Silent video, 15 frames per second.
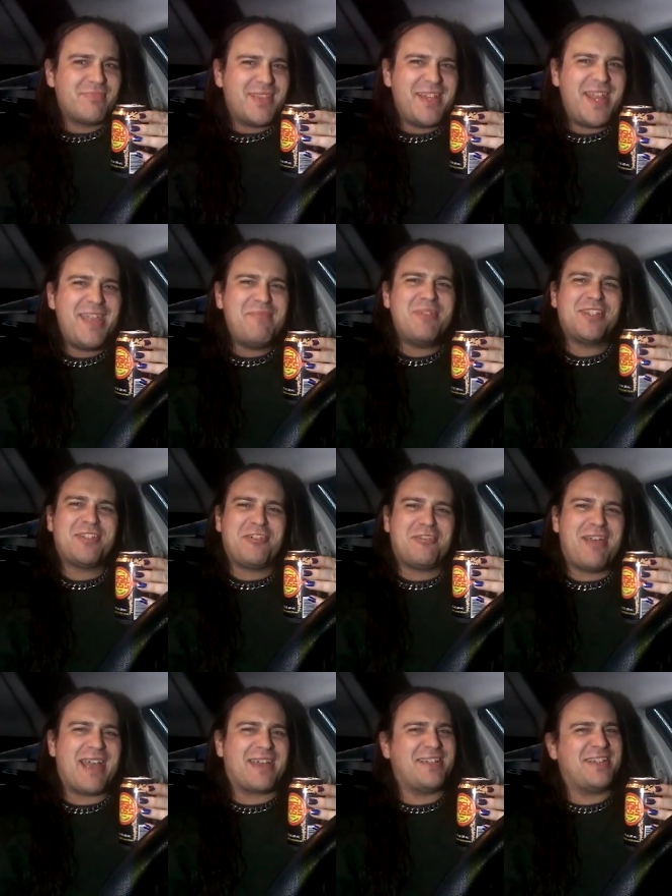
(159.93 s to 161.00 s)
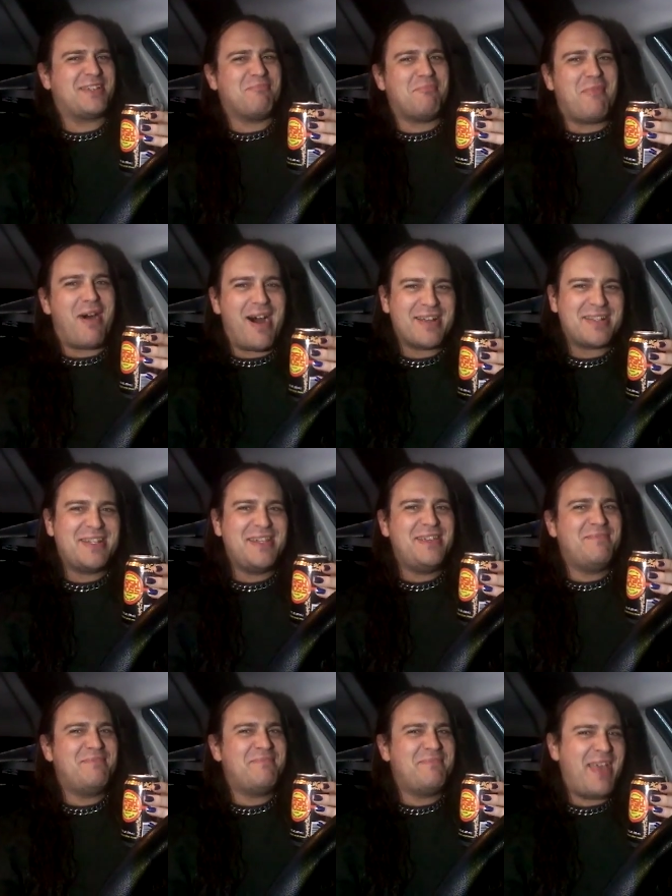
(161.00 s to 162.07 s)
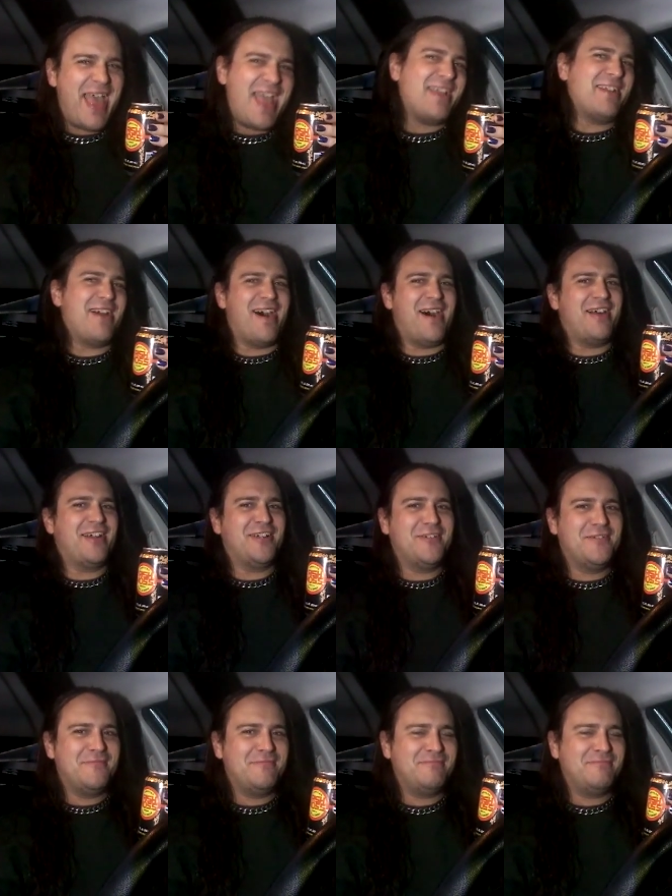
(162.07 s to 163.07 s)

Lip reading: the name is correct. It's mossy eggnog.